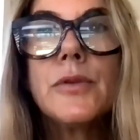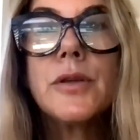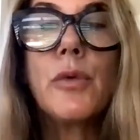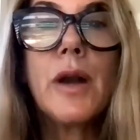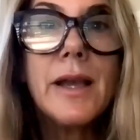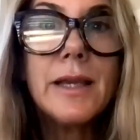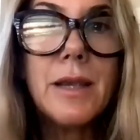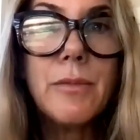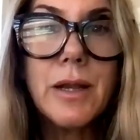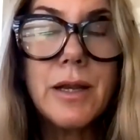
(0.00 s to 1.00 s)
So when I
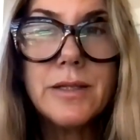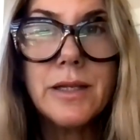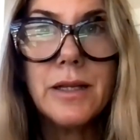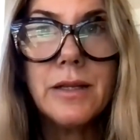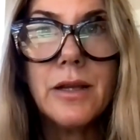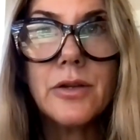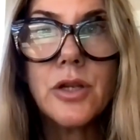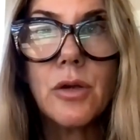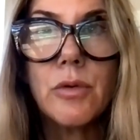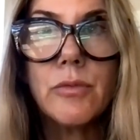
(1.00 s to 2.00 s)
came in and did their
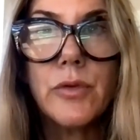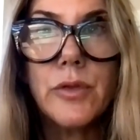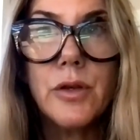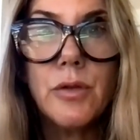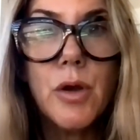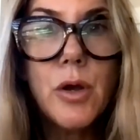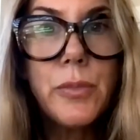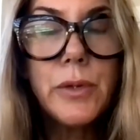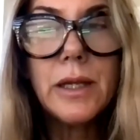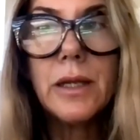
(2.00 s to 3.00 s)
showroom for the new
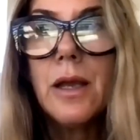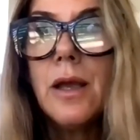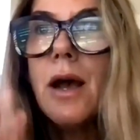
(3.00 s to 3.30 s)
opening,